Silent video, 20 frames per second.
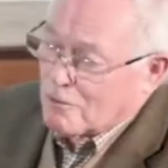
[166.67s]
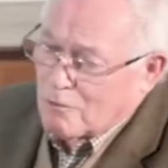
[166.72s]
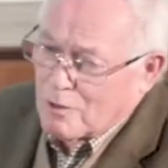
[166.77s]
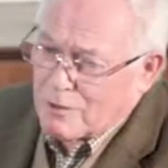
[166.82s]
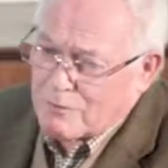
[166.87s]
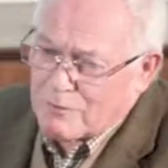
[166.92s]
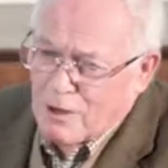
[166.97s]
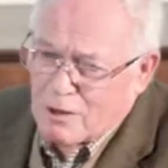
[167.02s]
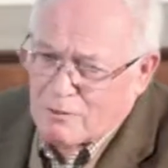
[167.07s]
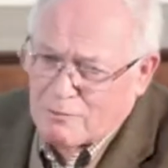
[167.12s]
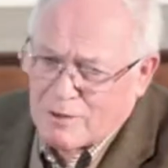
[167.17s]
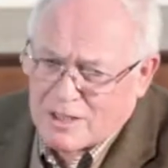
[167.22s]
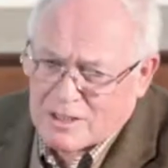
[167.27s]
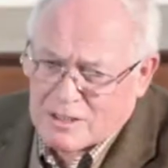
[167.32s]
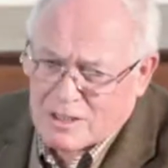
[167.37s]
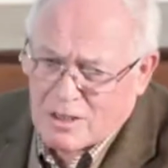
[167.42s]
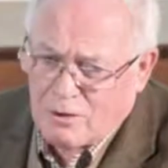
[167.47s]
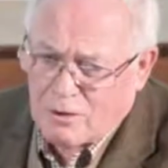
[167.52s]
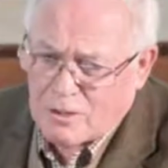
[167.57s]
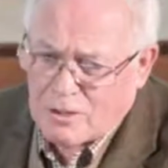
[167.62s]
We've got
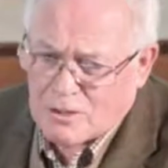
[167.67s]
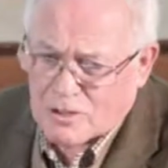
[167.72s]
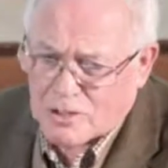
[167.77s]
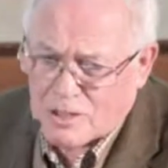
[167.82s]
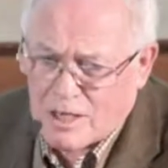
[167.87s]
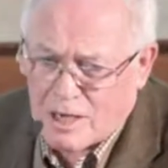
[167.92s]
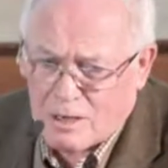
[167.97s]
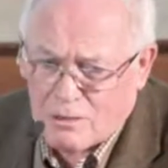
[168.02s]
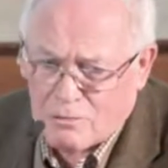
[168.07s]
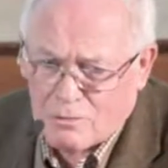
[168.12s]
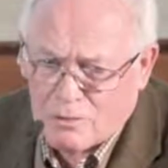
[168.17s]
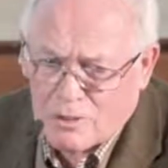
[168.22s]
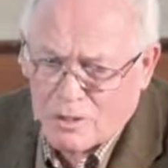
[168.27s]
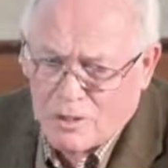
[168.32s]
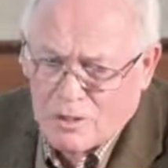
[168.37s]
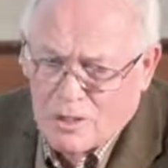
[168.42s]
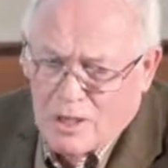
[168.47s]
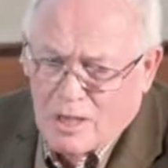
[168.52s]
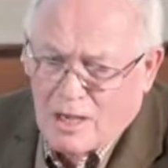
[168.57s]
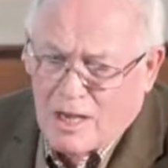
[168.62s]
red kites now,
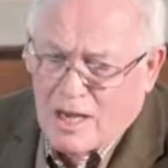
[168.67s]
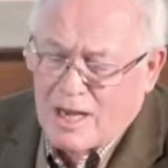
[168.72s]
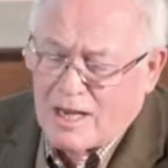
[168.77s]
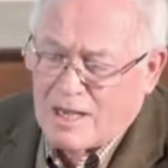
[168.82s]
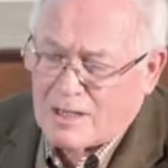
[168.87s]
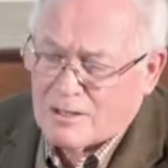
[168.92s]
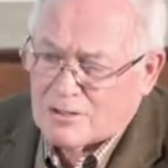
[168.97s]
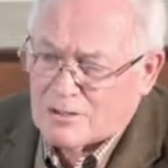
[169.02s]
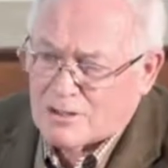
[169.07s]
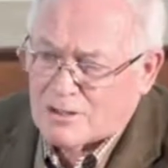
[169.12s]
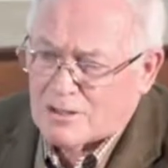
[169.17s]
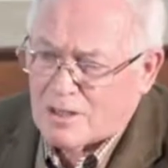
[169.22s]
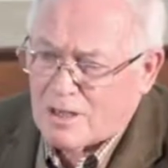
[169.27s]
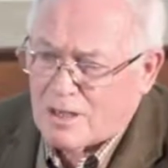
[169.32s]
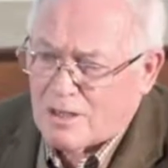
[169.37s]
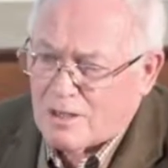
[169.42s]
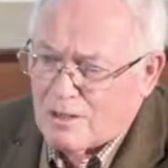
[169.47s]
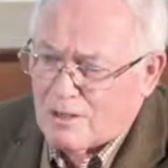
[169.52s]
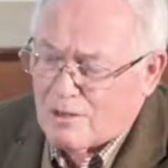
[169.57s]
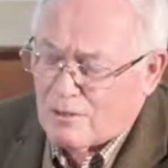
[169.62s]
as
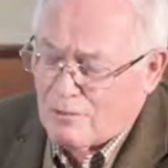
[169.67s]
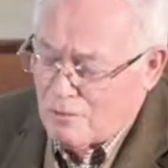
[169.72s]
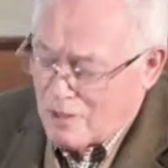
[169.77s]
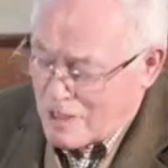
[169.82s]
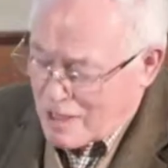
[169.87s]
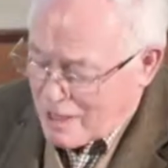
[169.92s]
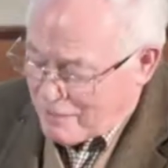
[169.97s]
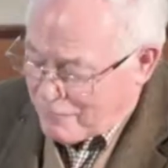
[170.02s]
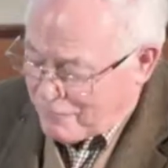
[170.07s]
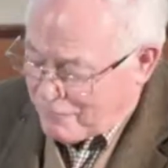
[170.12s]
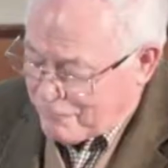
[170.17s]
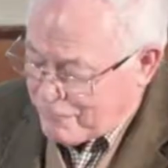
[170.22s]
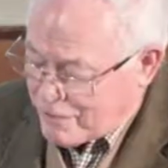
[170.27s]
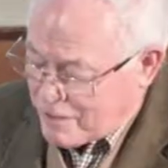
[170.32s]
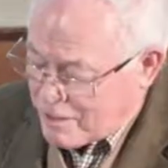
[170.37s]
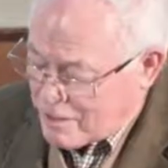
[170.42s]
we have,